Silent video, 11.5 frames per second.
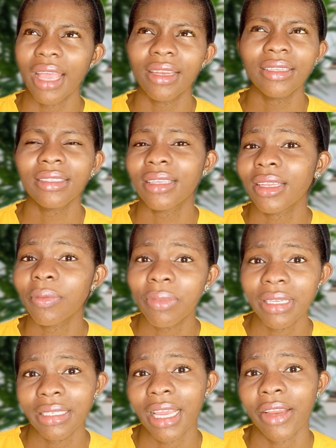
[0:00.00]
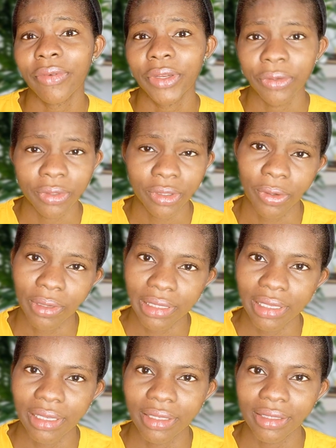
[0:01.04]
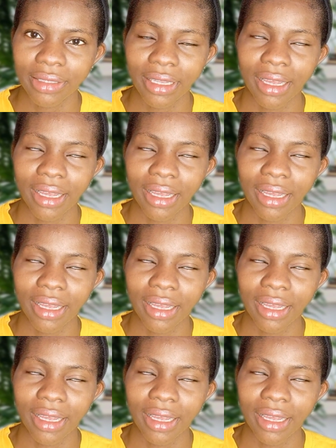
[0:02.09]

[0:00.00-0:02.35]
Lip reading: I didn't see any place I reused content,